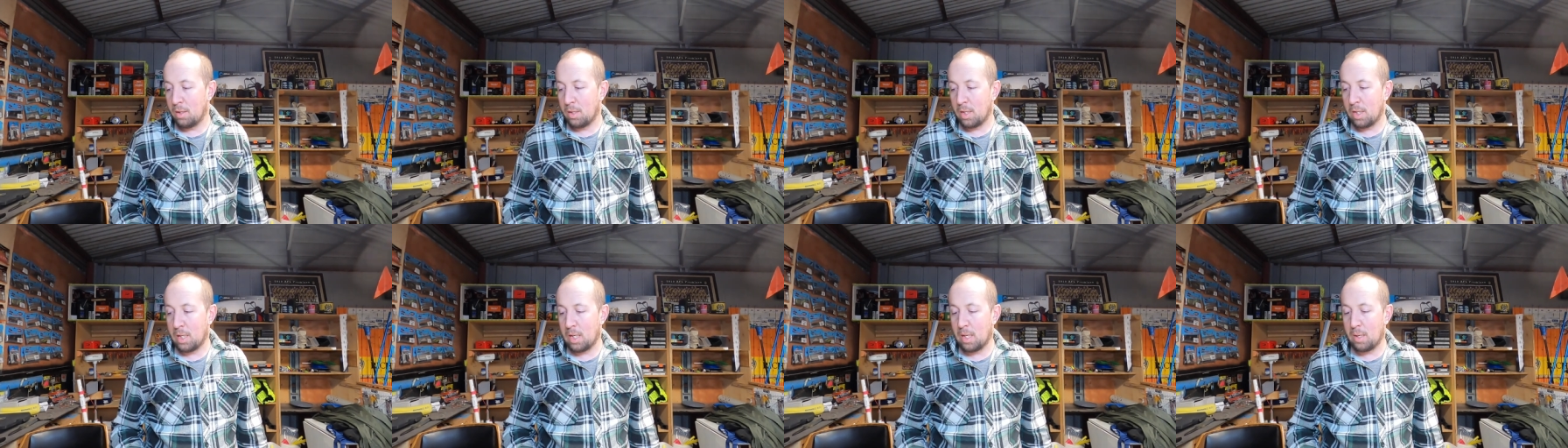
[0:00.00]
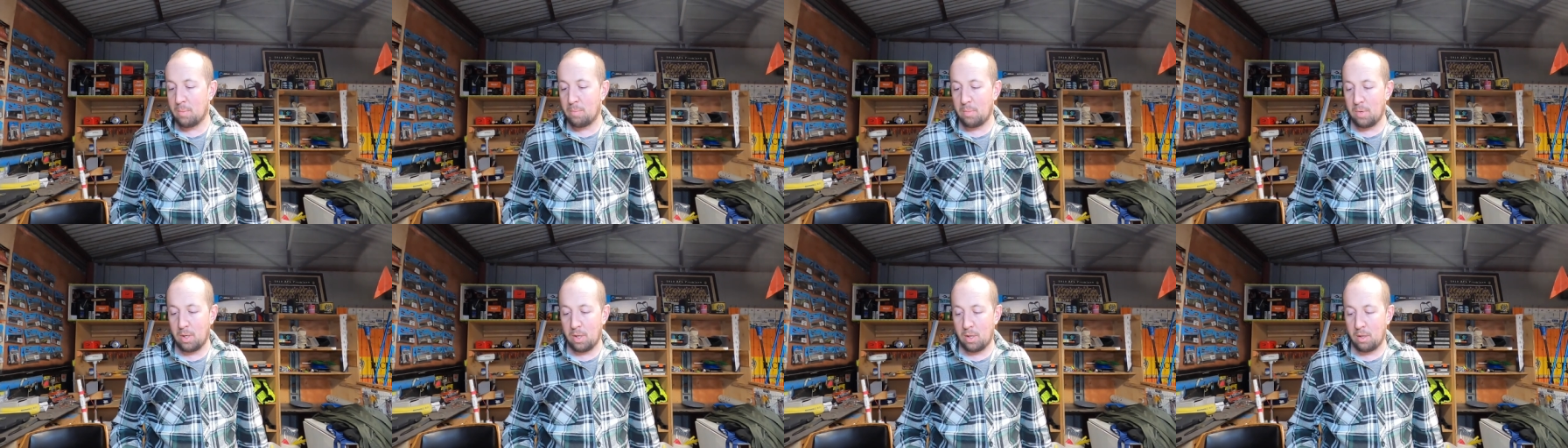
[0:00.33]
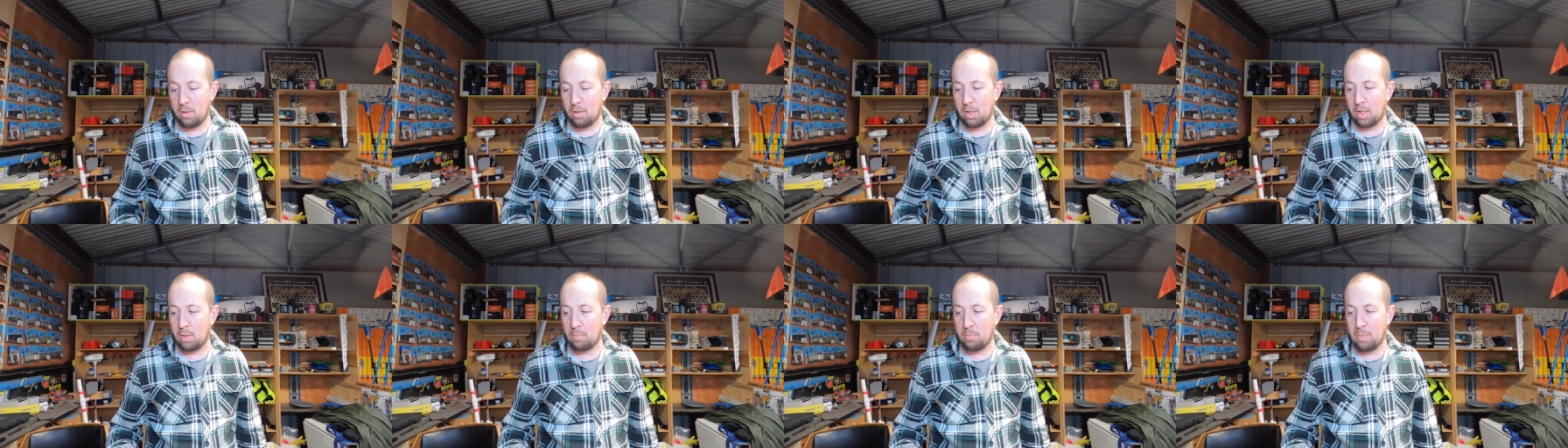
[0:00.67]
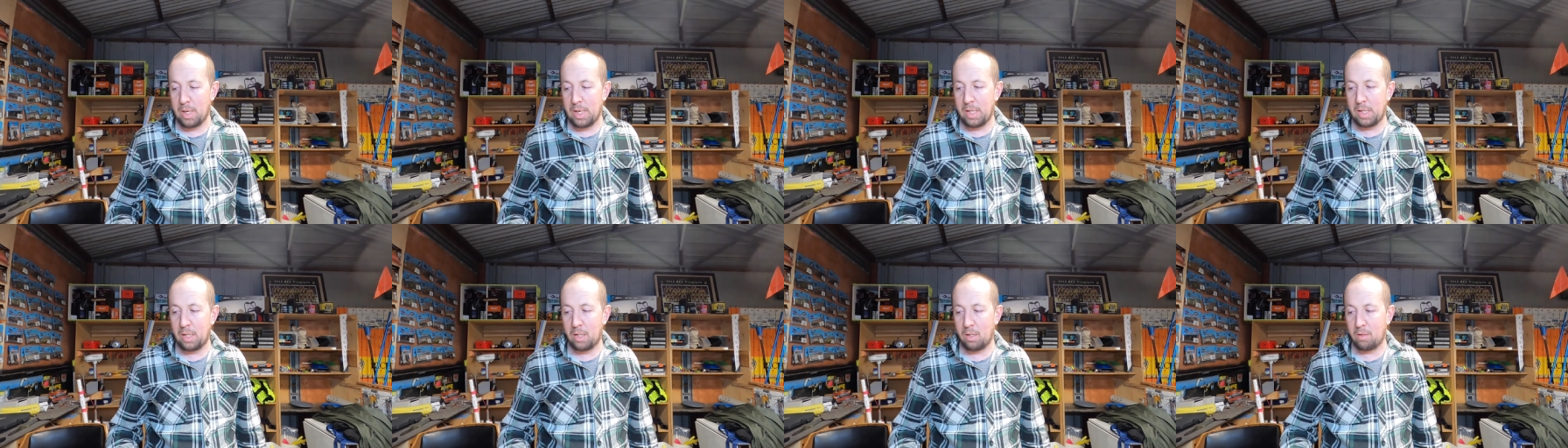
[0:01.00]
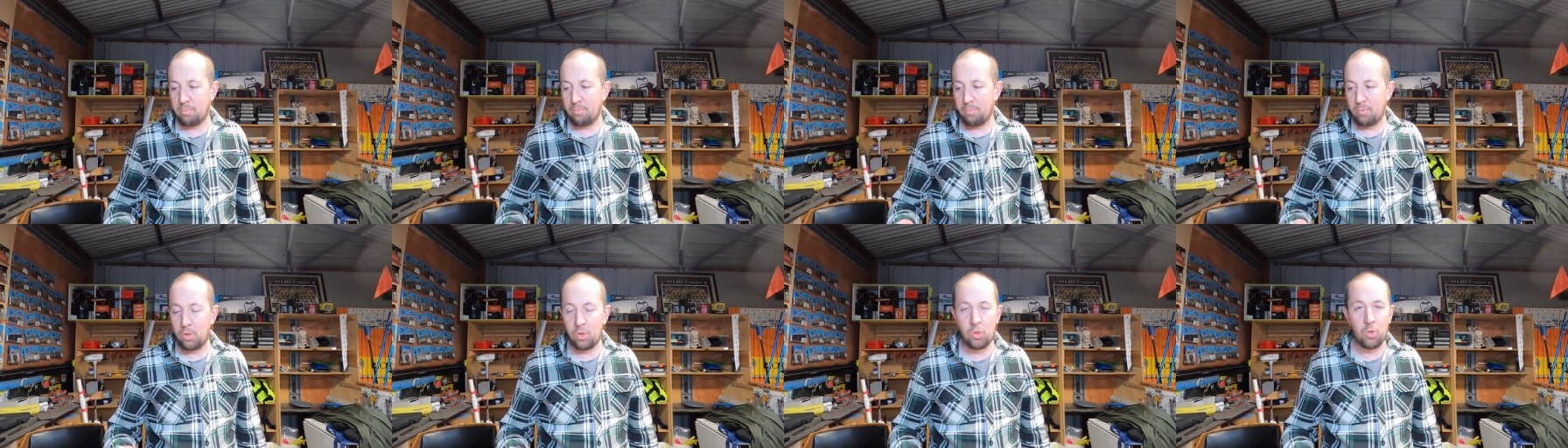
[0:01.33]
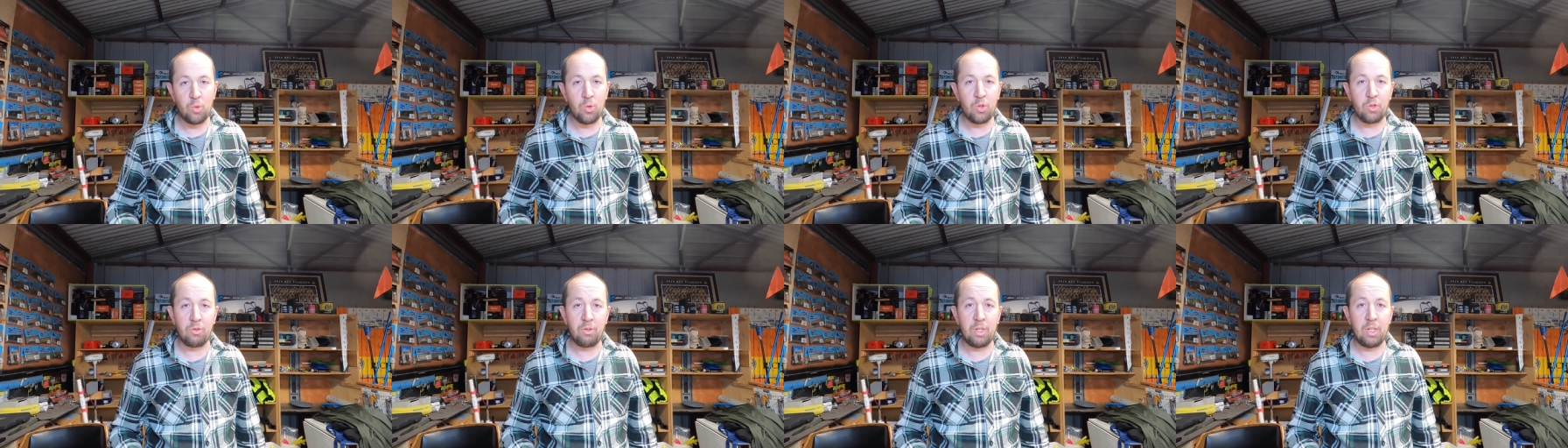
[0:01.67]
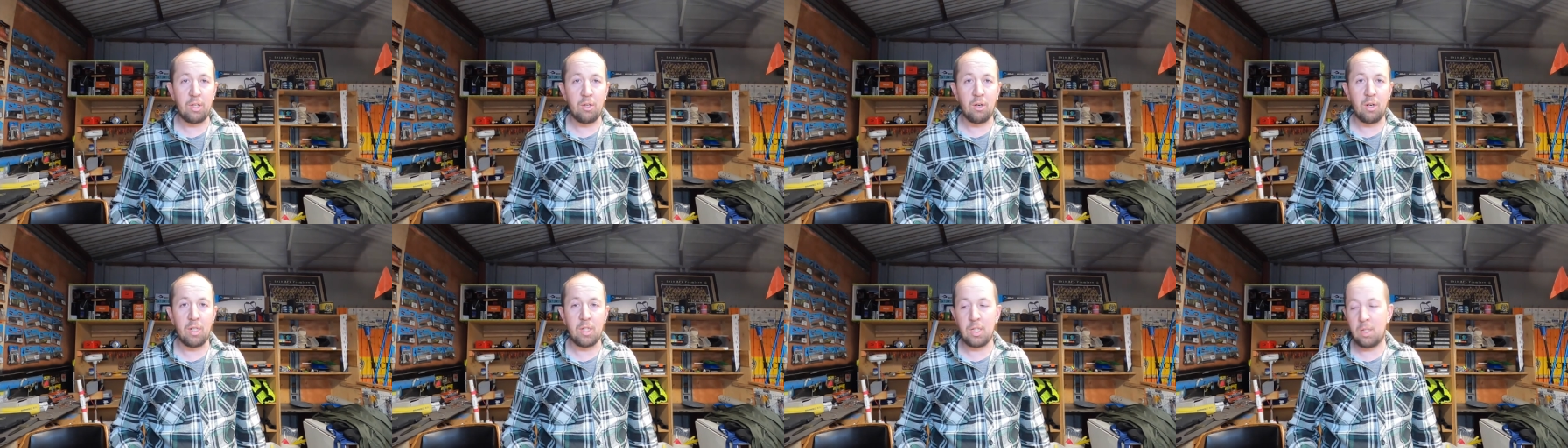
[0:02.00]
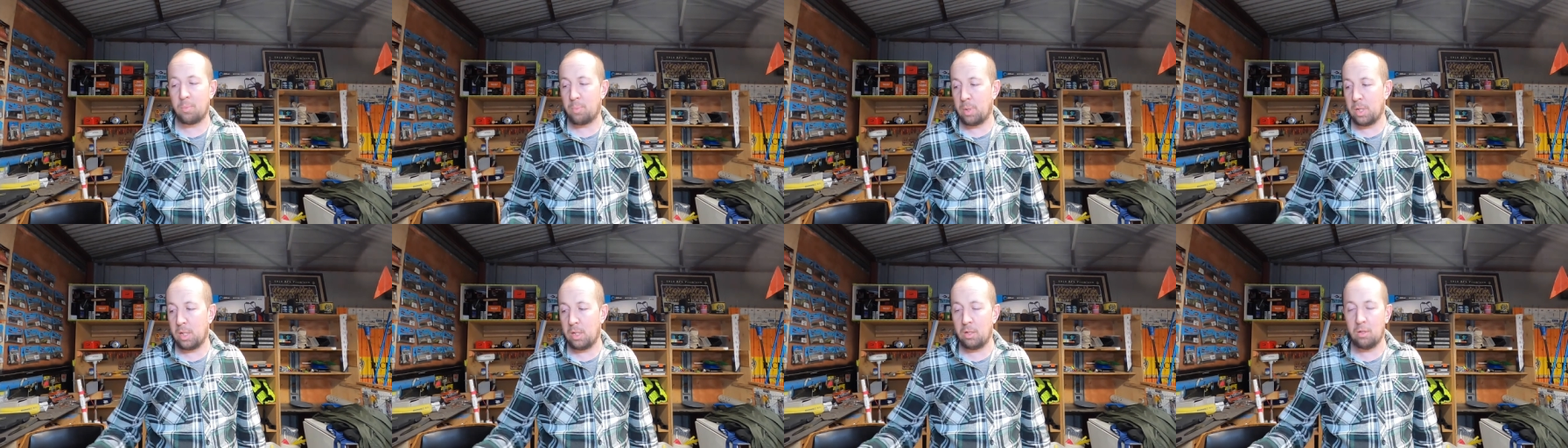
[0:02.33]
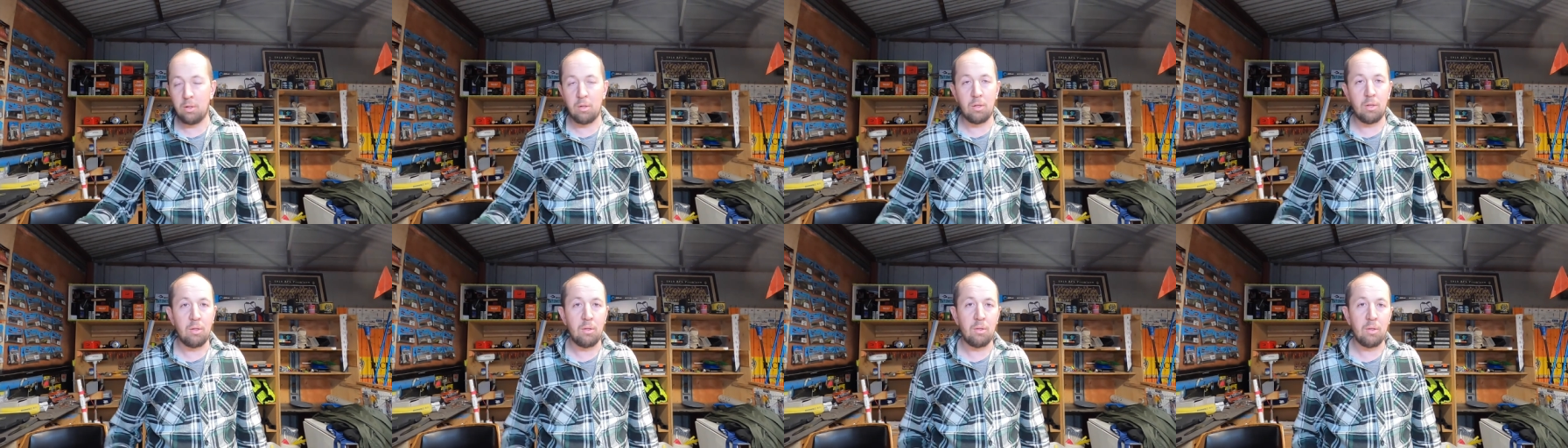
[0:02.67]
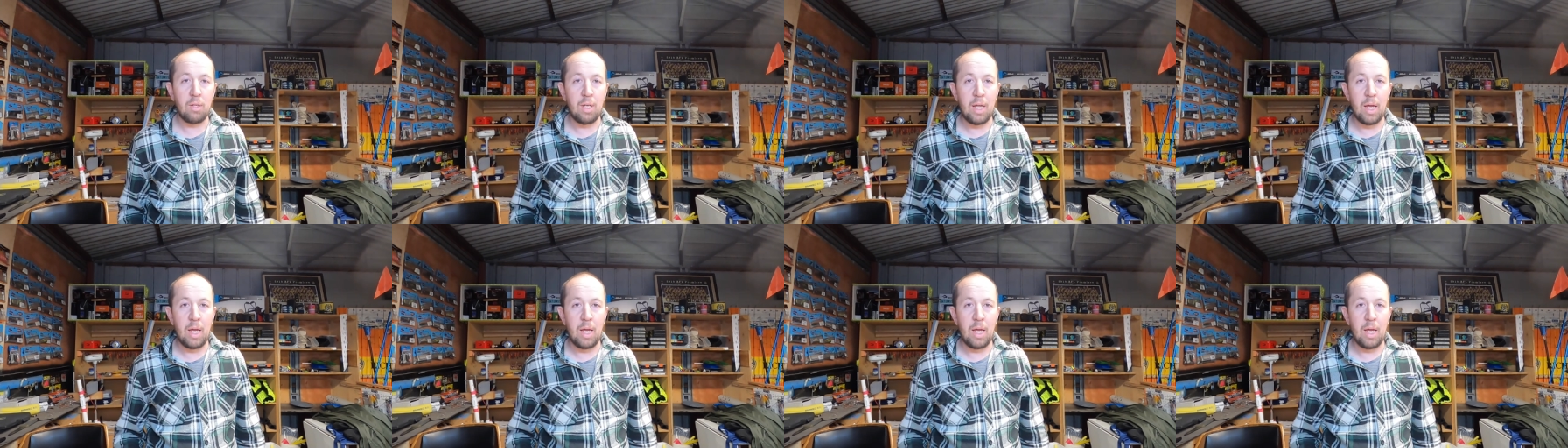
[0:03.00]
And I can make two or three lights depending on